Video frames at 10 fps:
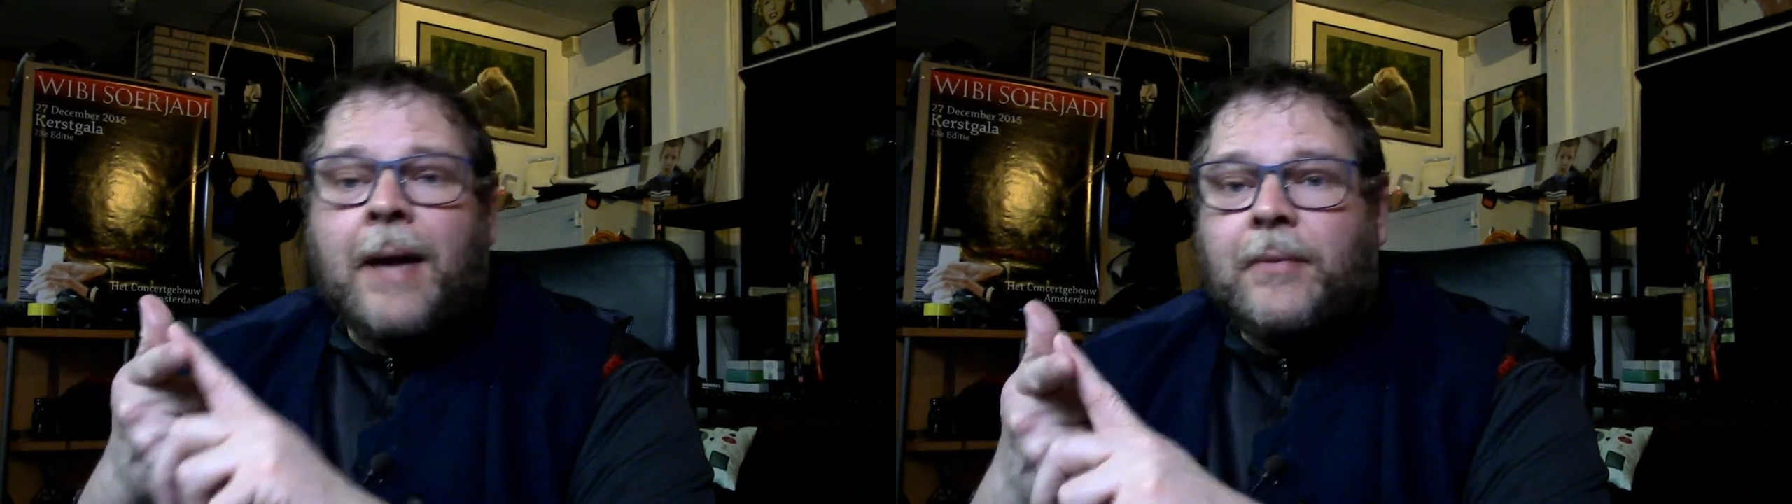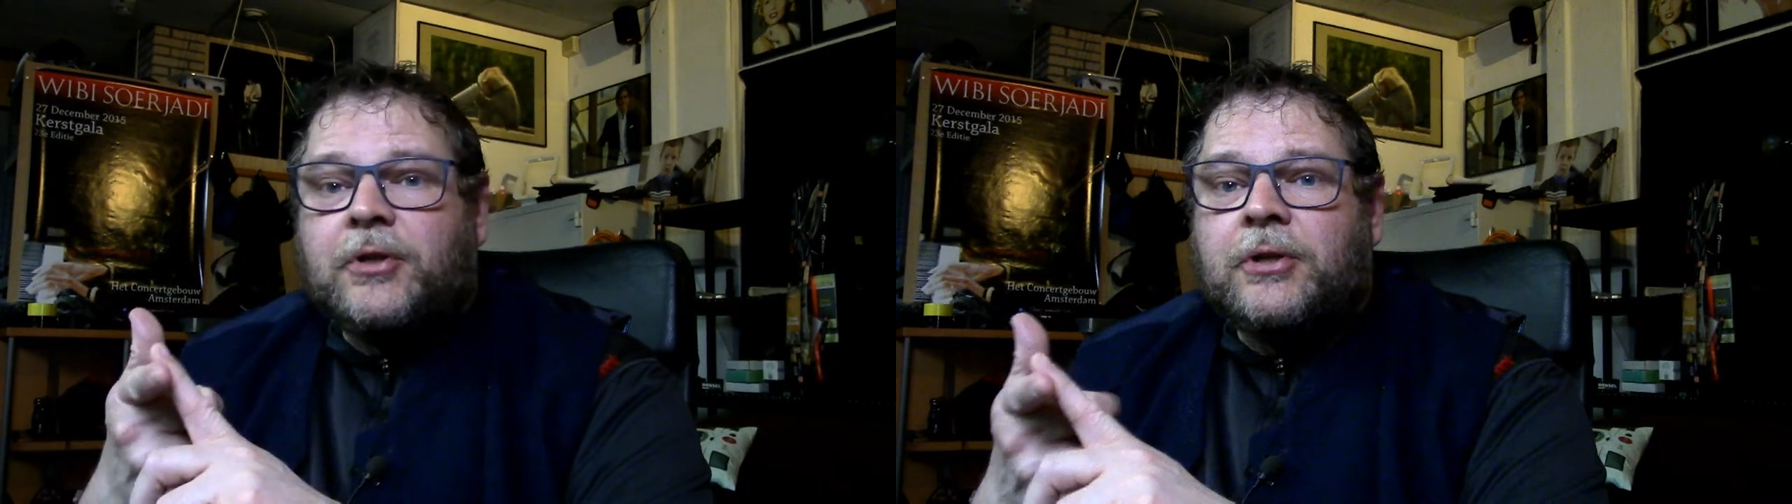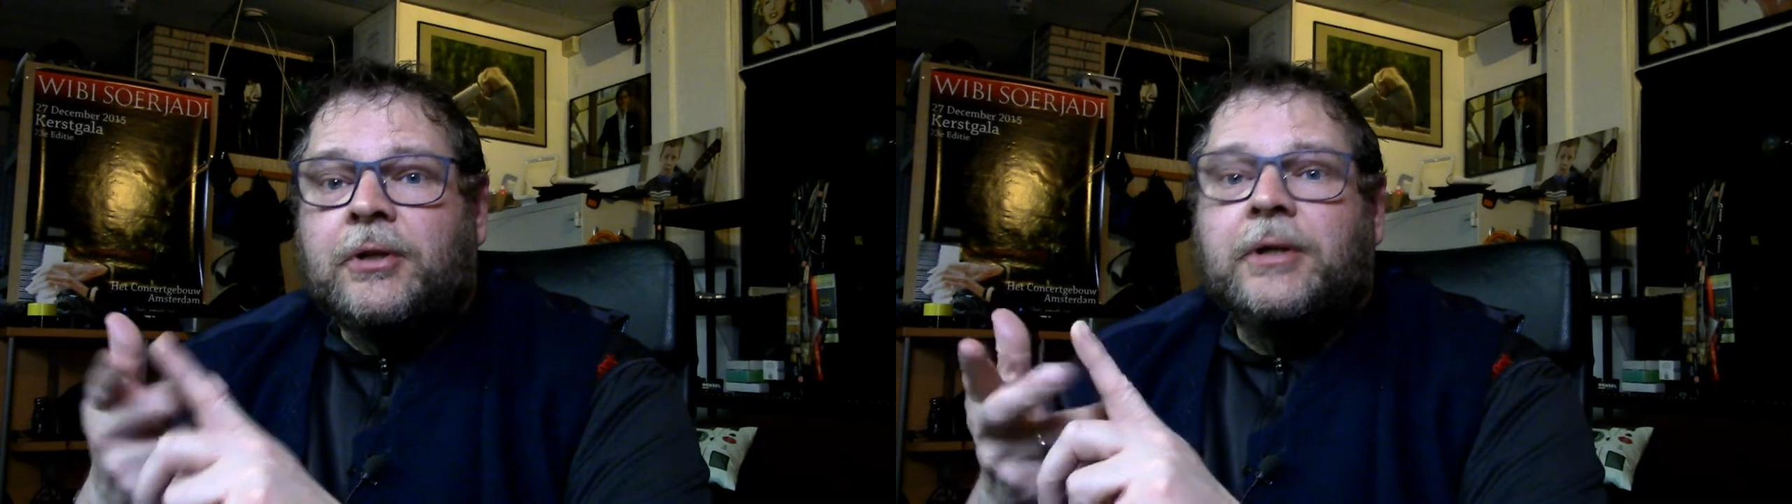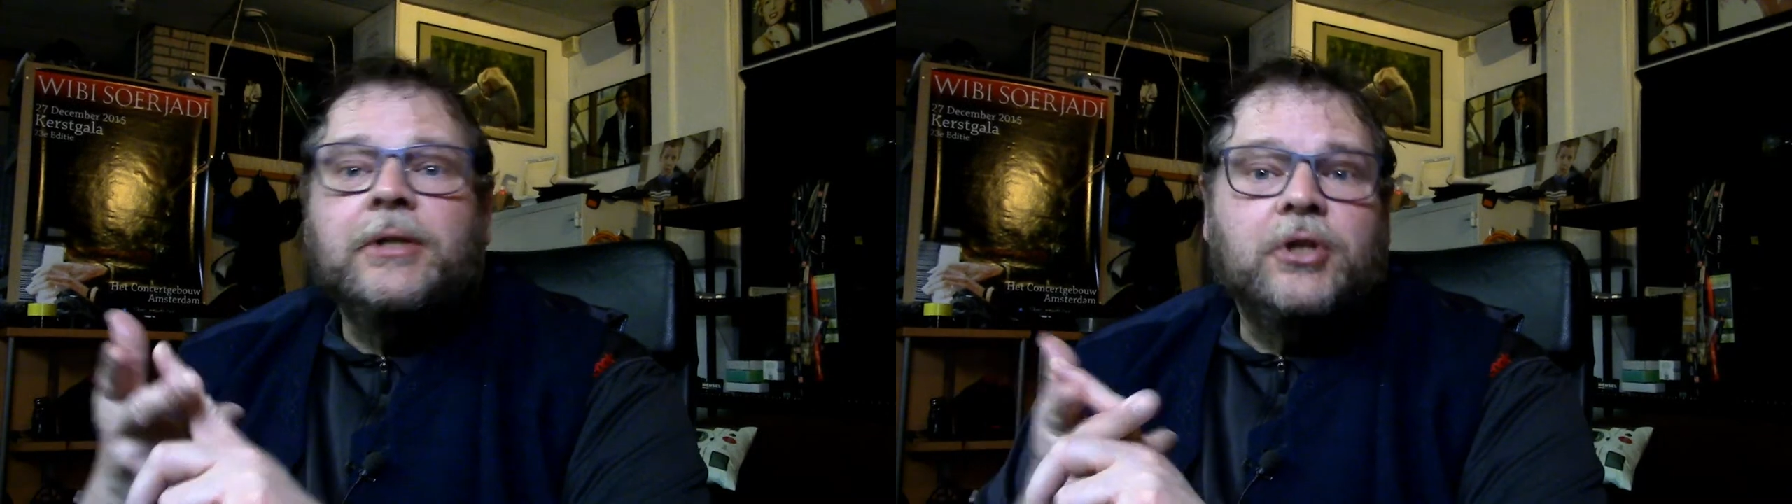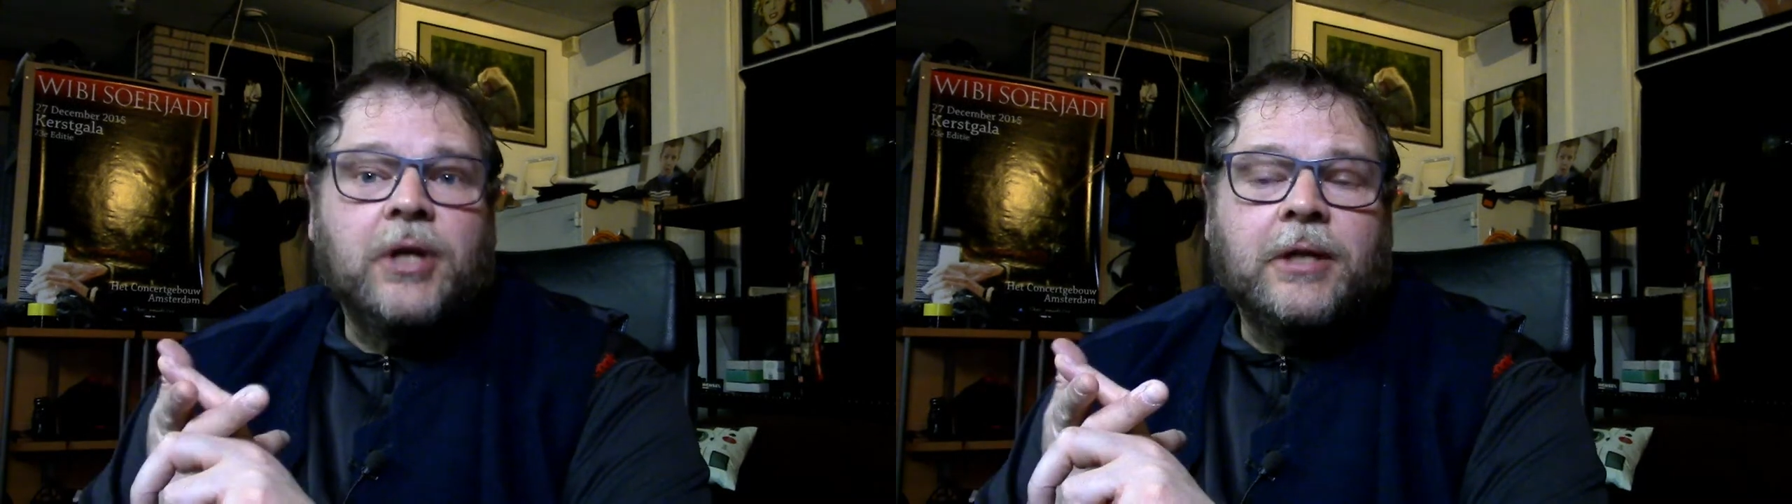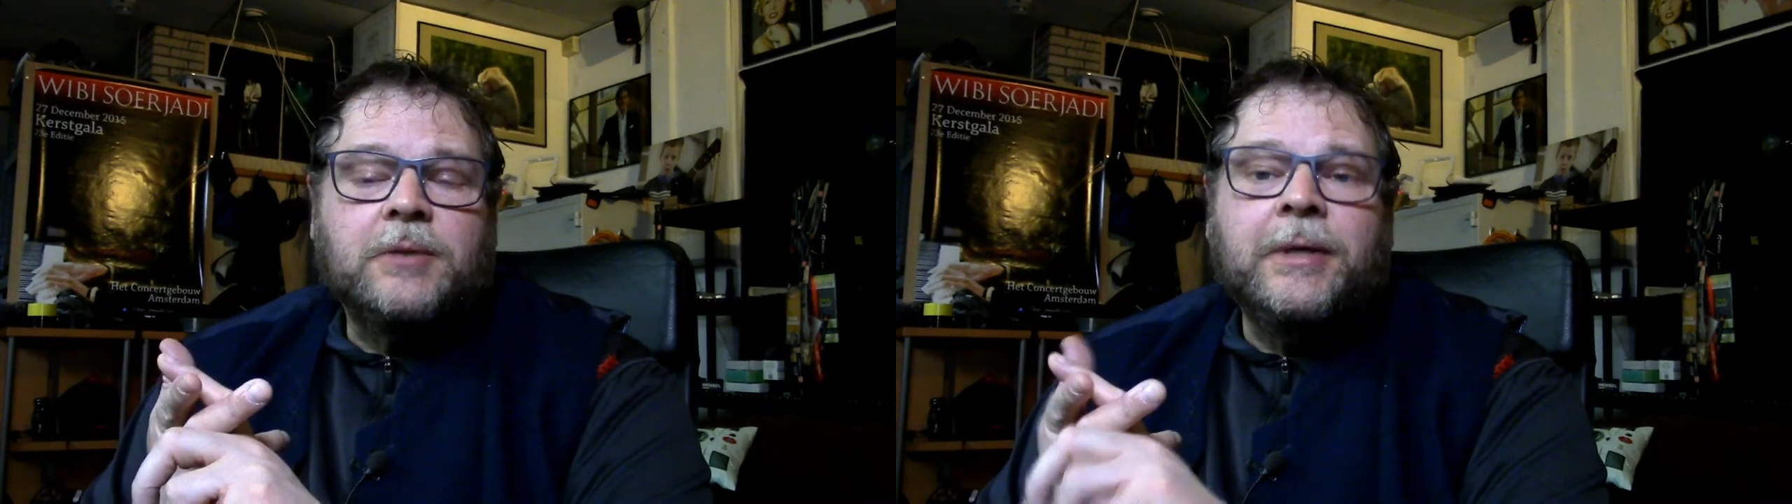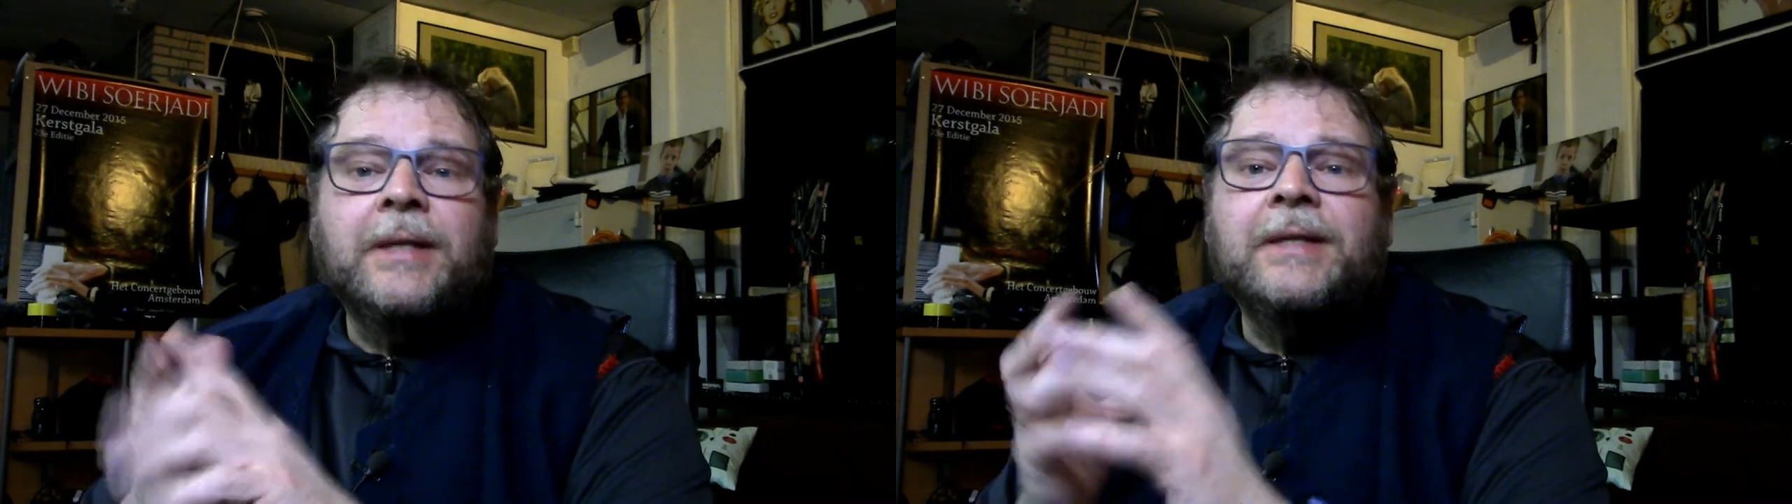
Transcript: aperture, shutter speed,